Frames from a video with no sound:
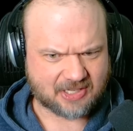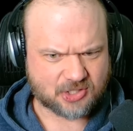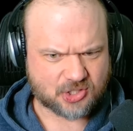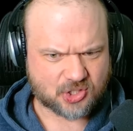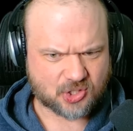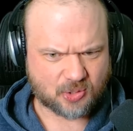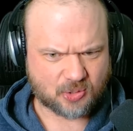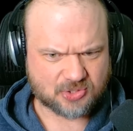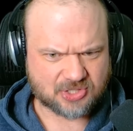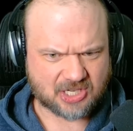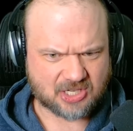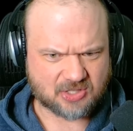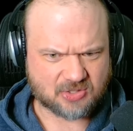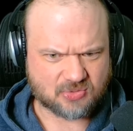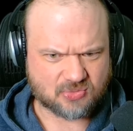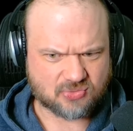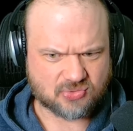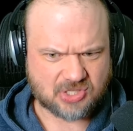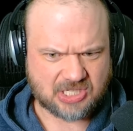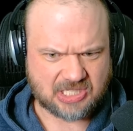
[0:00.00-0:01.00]
controls are
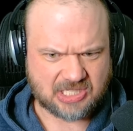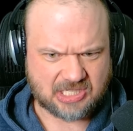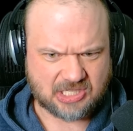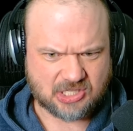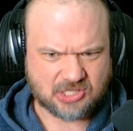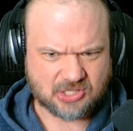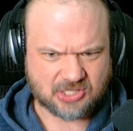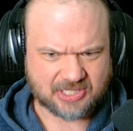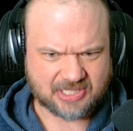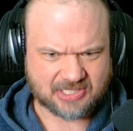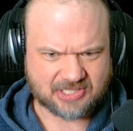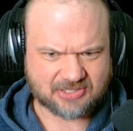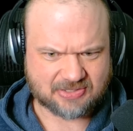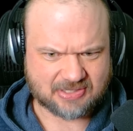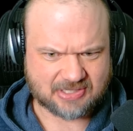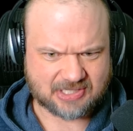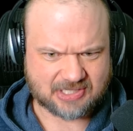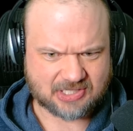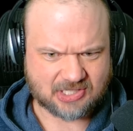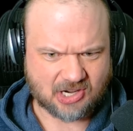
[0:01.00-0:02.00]
really good the
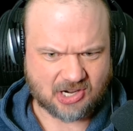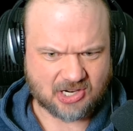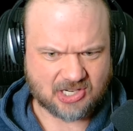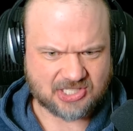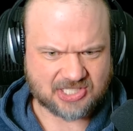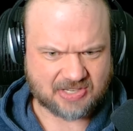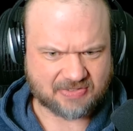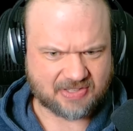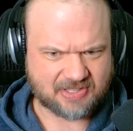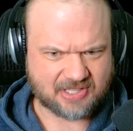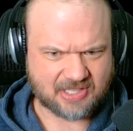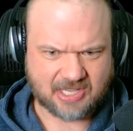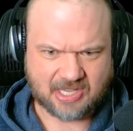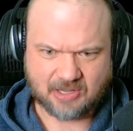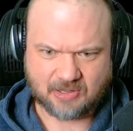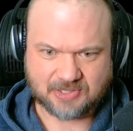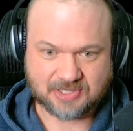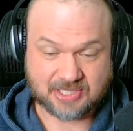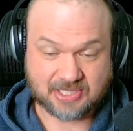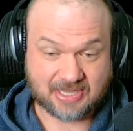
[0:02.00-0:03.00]
stars everything
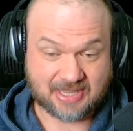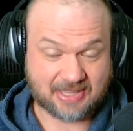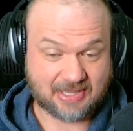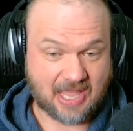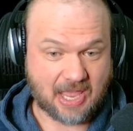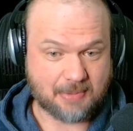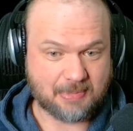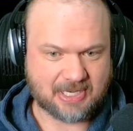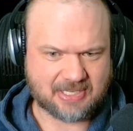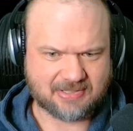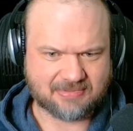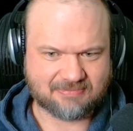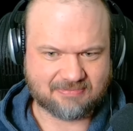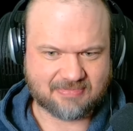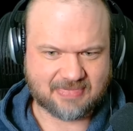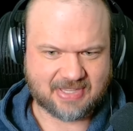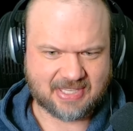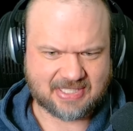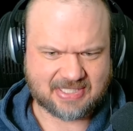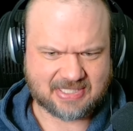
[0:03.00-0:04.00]
else i mean
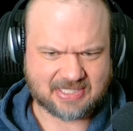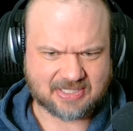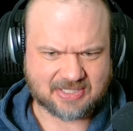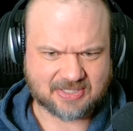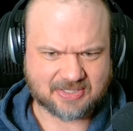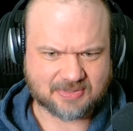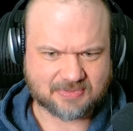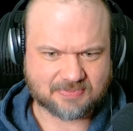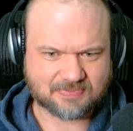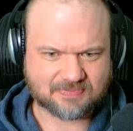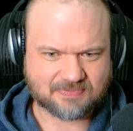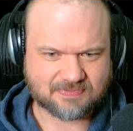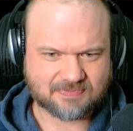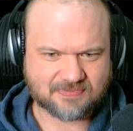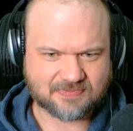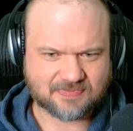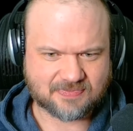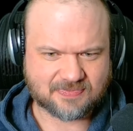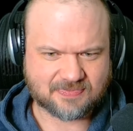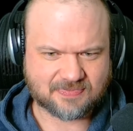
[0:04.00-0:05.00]
this is
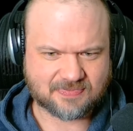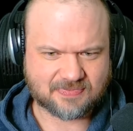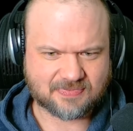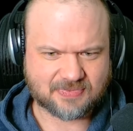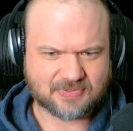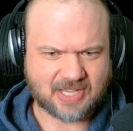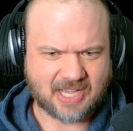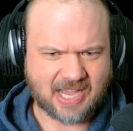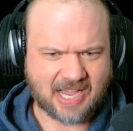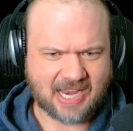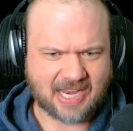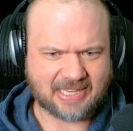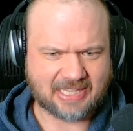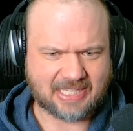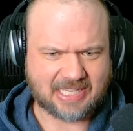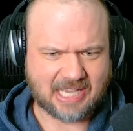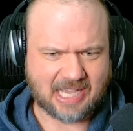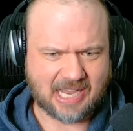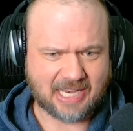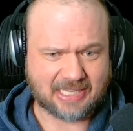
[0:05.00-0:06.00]

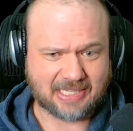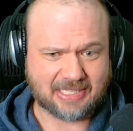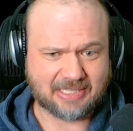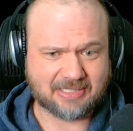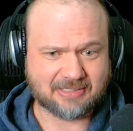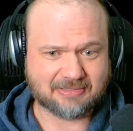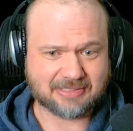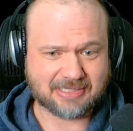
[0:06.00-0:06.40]
highly highly